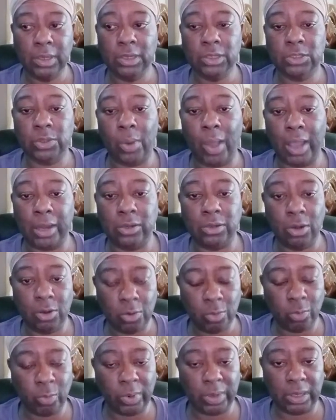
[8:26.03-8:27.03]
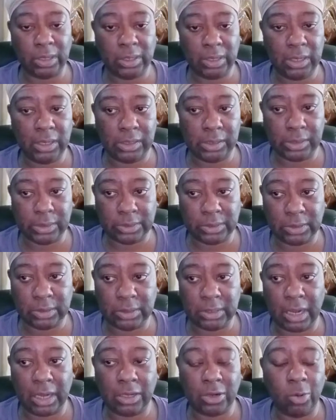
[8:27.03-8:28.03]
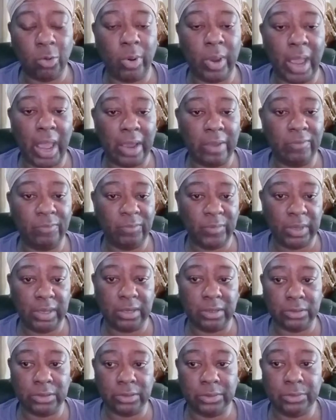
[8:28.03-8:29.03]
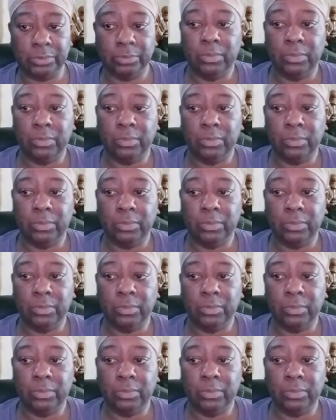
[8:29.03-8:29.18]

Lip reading: So I know what it is, and I know how I feel